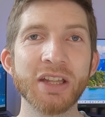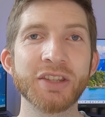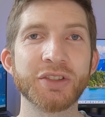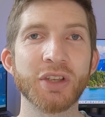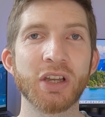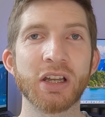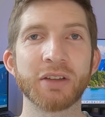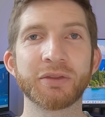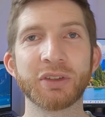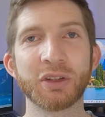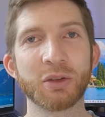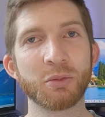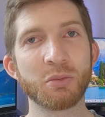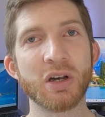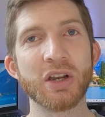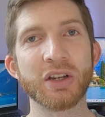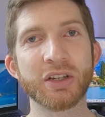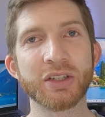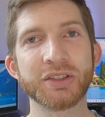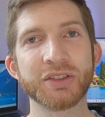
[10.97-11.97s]
months after the
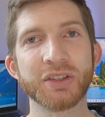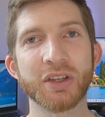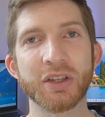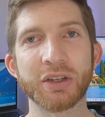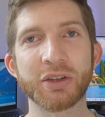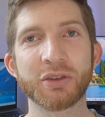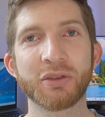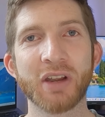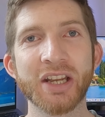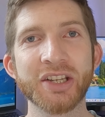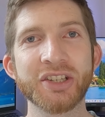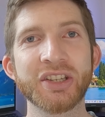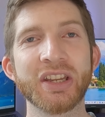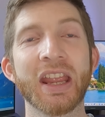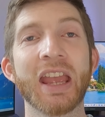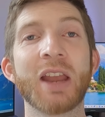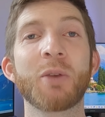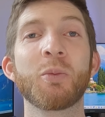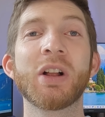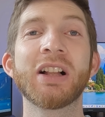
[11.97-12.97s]
market started
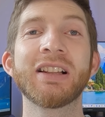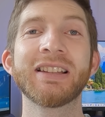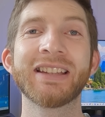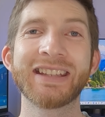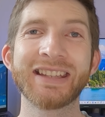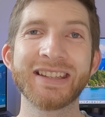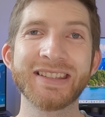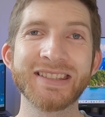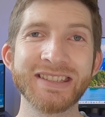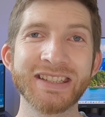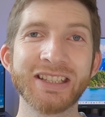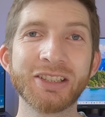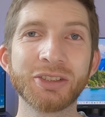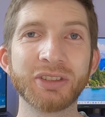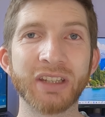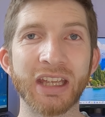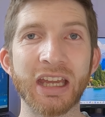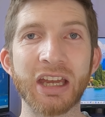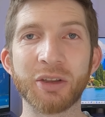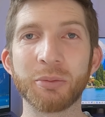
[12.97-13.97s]
crashing, and while it is
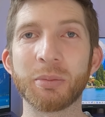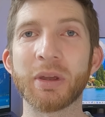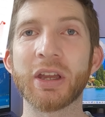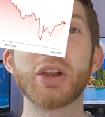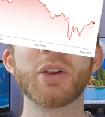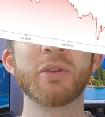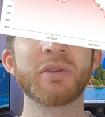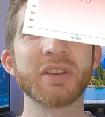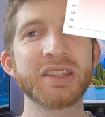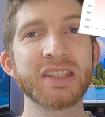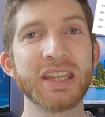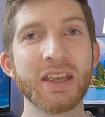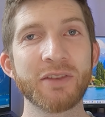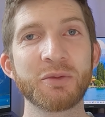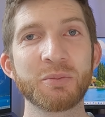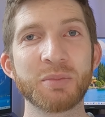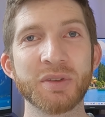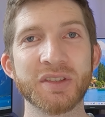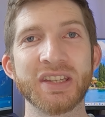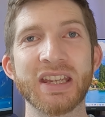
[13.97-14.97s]
still down by over
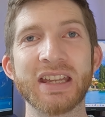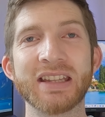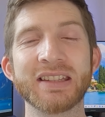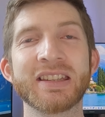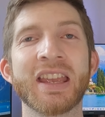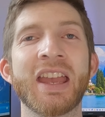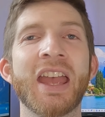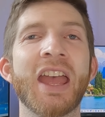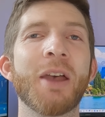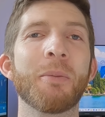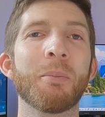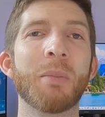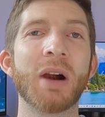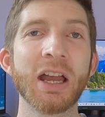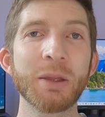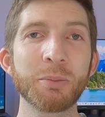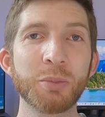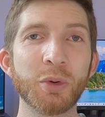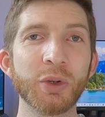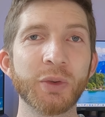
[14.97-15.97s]
7%,
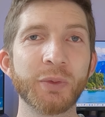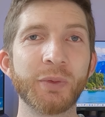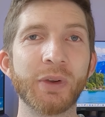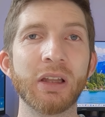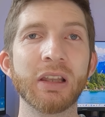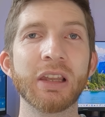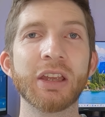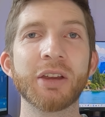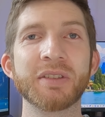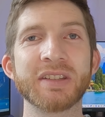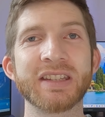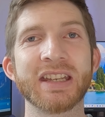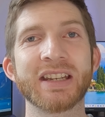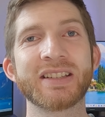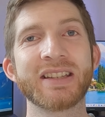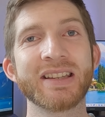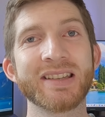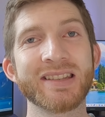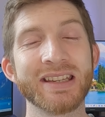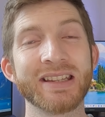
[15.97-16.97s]
my portfolio is
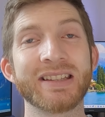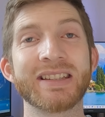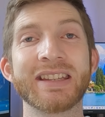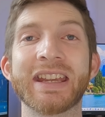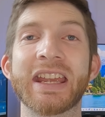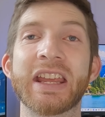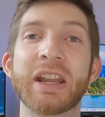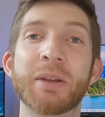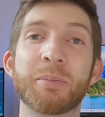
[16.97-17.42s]
actually sitting